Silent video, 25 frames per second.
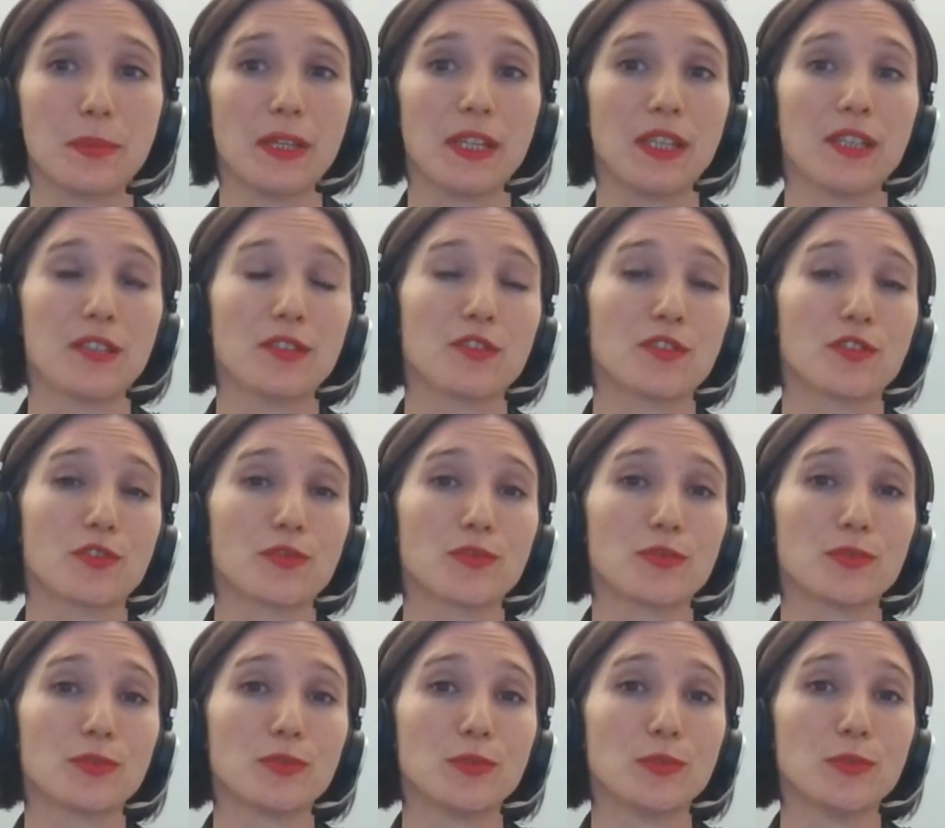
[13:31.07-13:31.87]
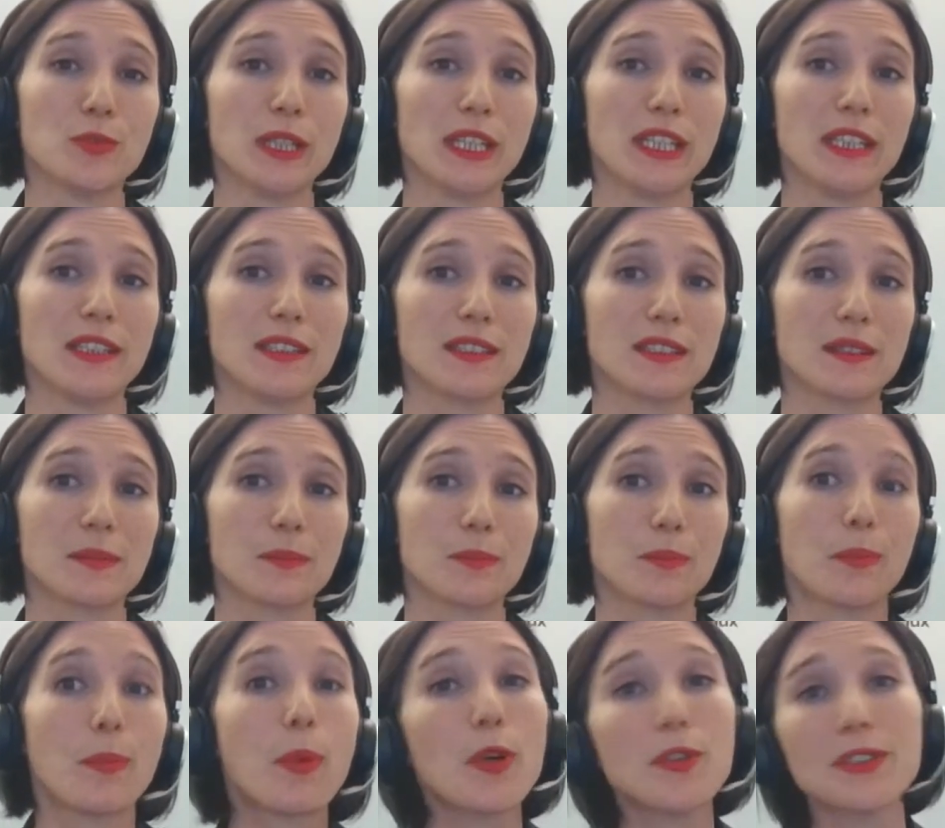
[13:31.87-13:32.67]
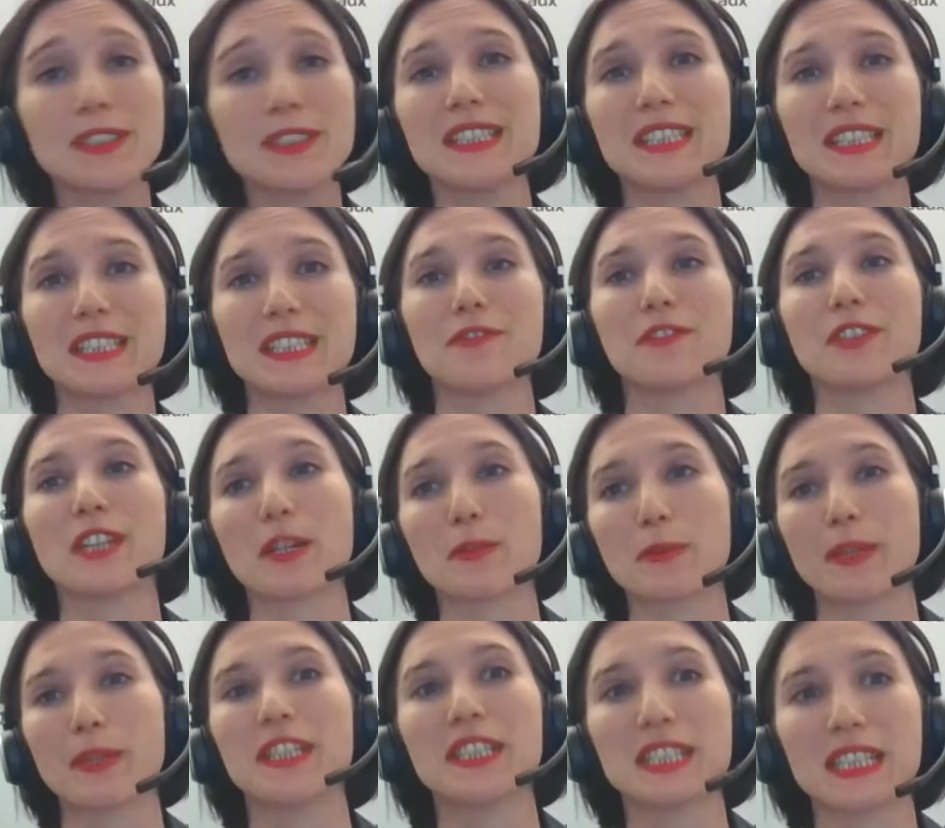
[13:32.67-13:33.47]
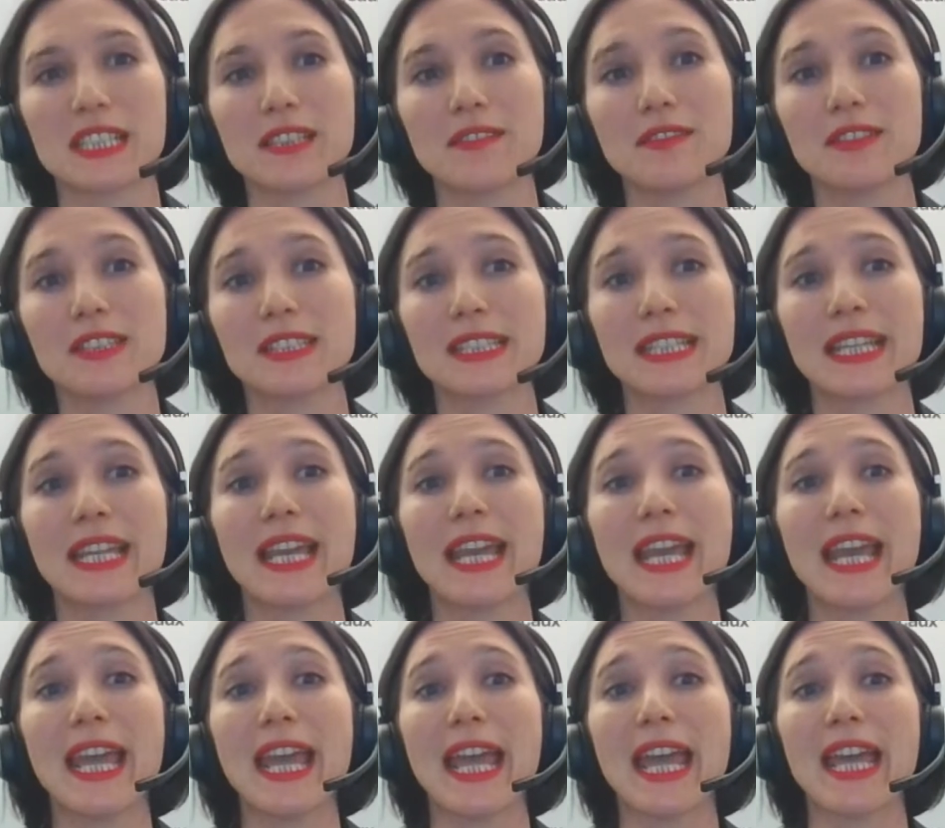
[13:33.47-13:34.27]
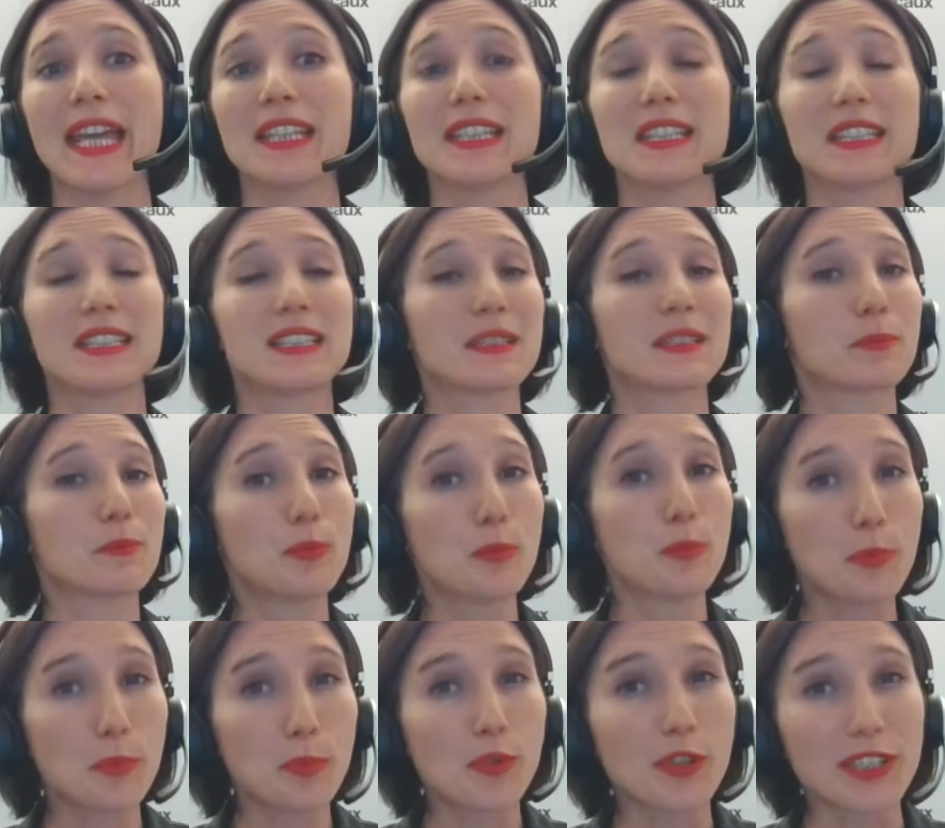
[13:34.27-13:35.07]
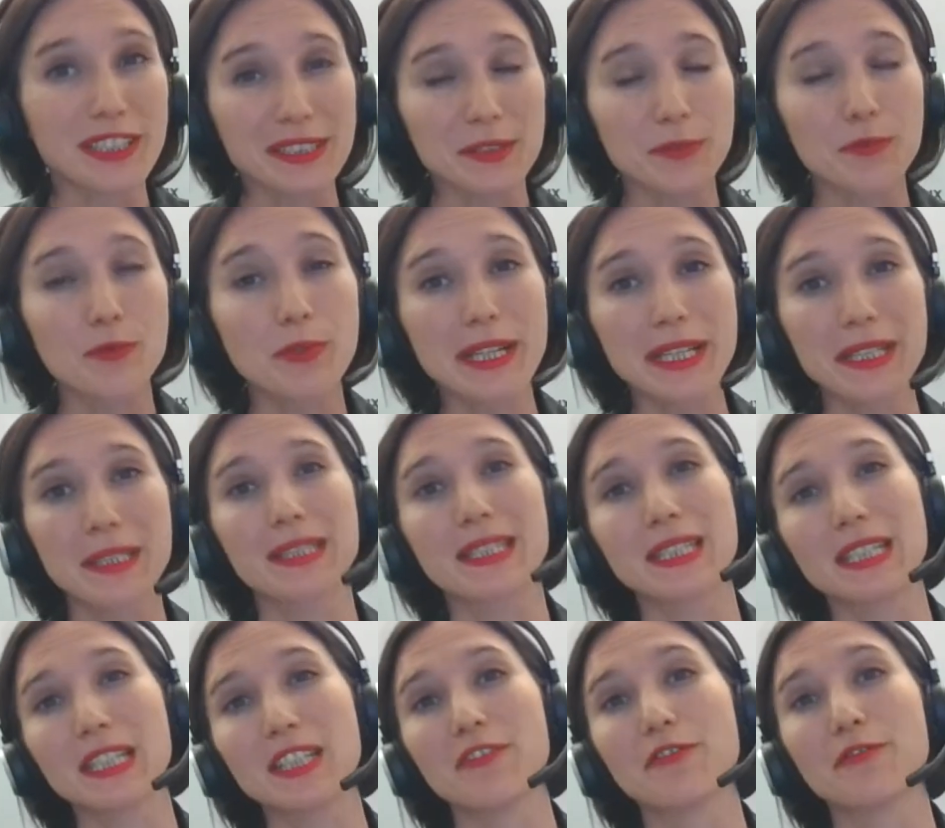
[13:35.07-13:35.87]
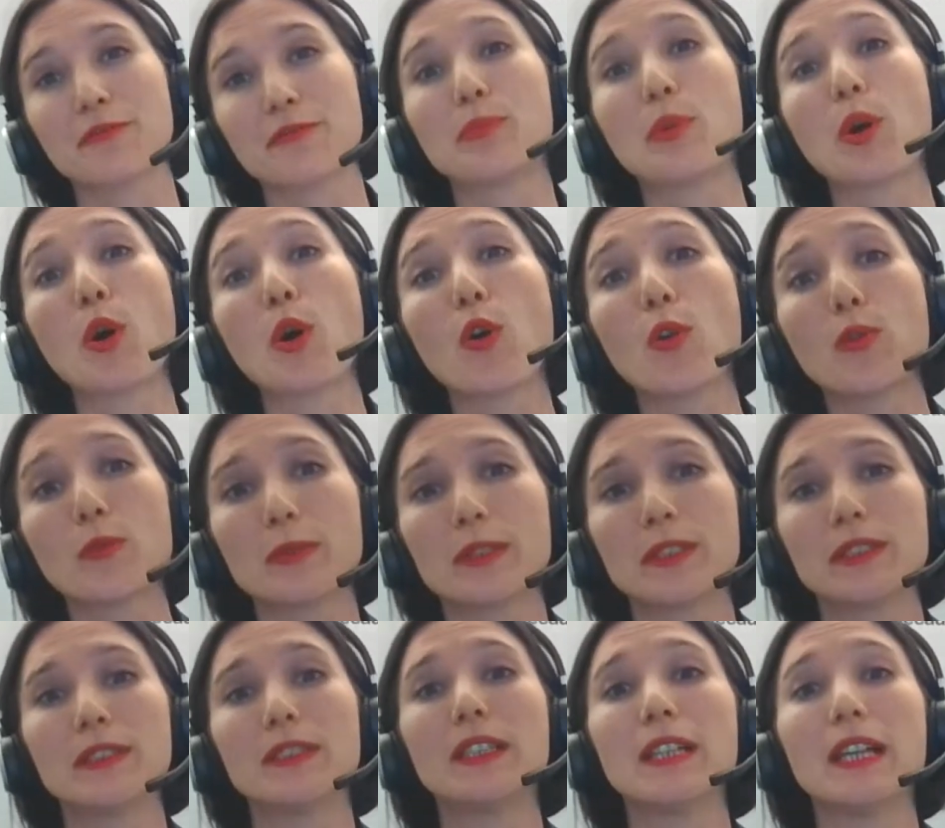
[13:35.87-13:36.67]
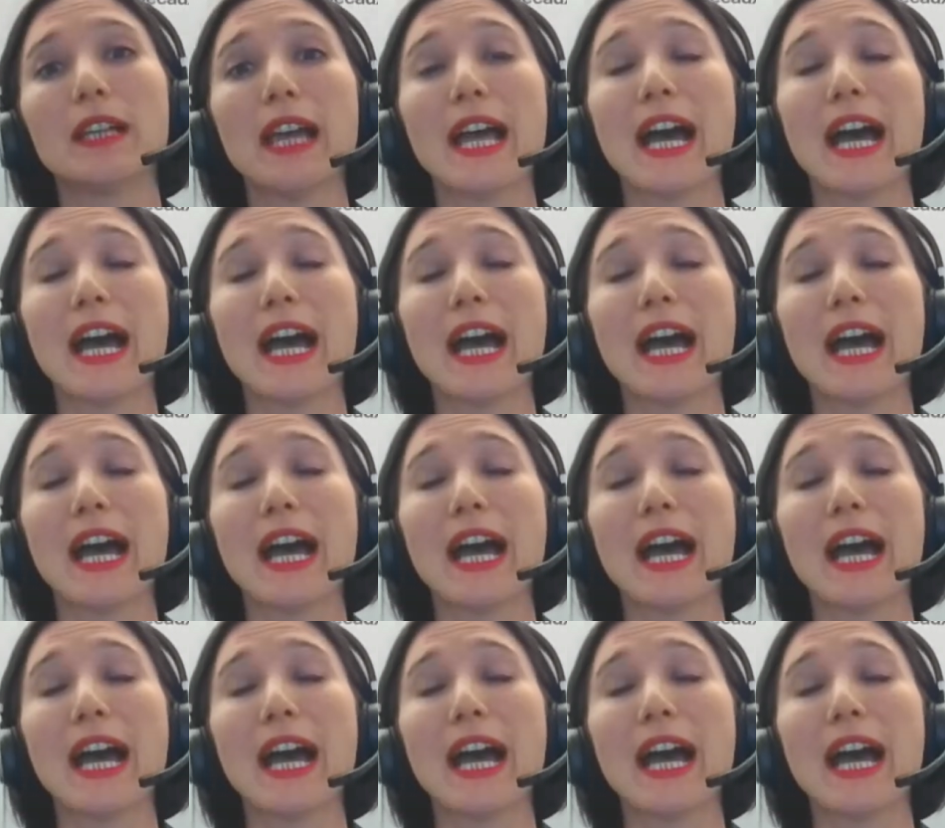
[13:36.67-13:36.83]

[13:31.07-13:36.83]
And through its positive narratives and its prescriptive power,